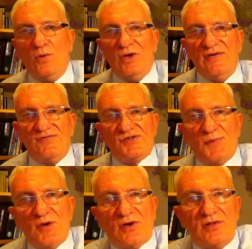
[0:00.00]
We've
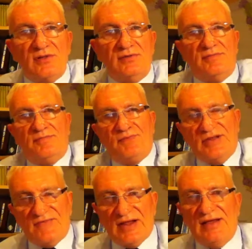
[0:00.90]
spoken
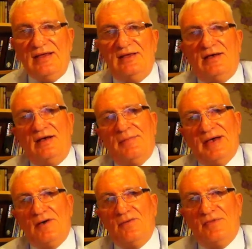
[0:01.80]
briefly
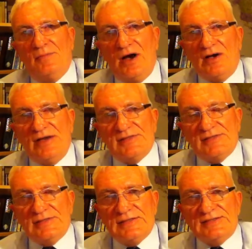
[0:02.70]
about the
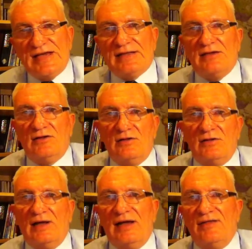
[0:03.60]
market,
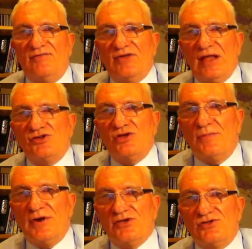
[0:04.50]
technical and financial
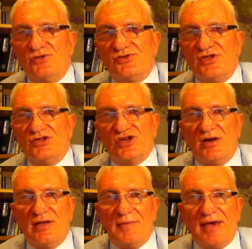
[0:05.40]
appraisals that
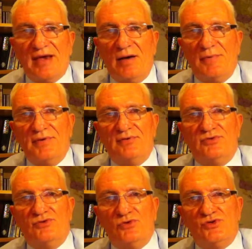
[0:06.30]
generally make up
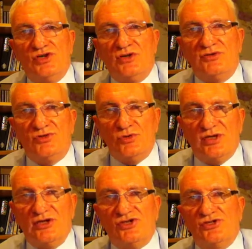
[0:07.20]
due
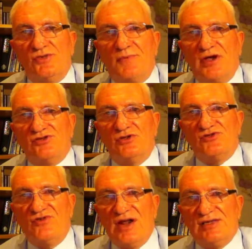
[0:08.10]
diligence
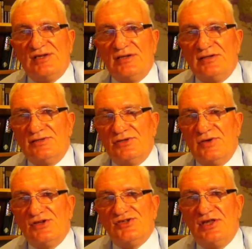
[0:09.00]
appraisals relating to
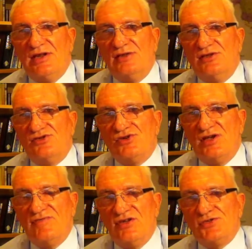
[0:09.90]
a steel
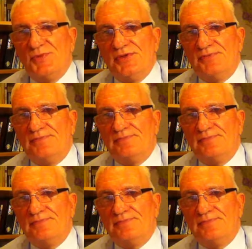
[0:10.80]
industry investment.